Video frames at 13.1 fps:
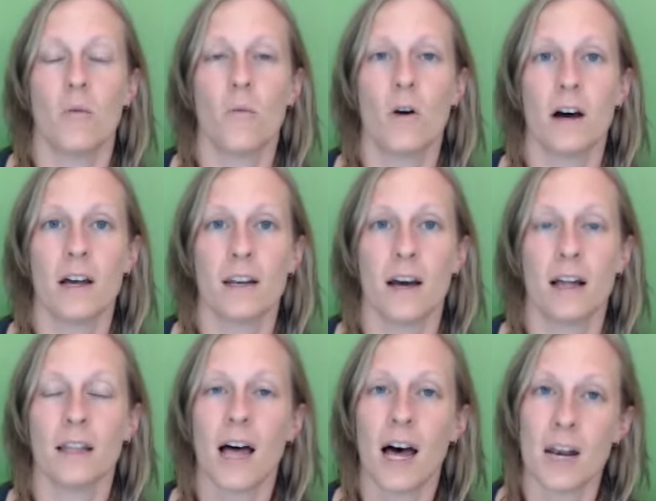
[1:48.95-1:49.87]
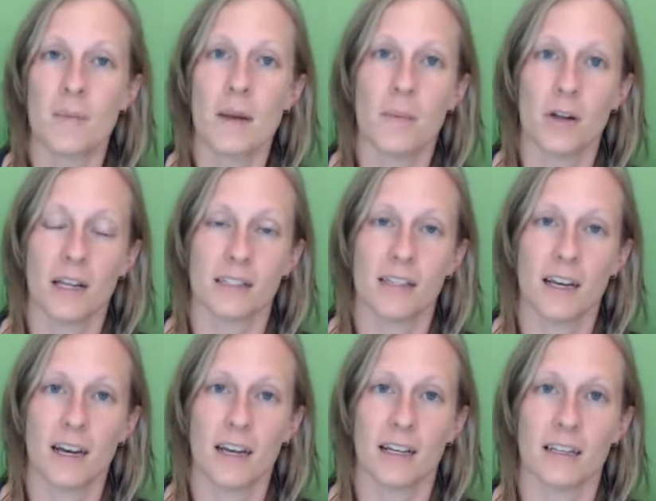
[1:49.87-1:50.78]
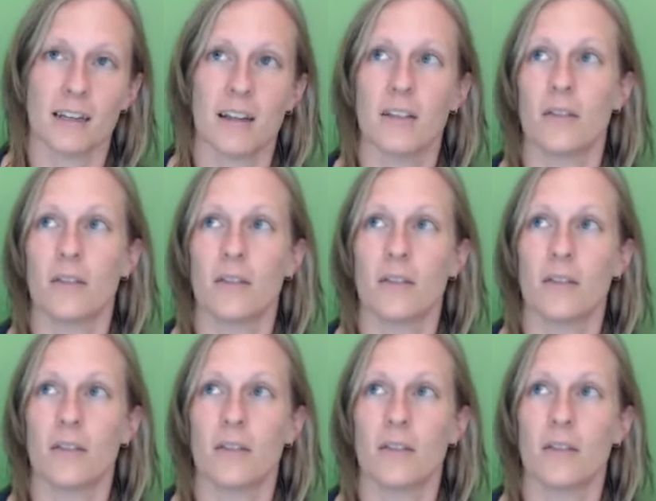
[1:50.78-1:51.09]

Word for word: What a lot of people had done,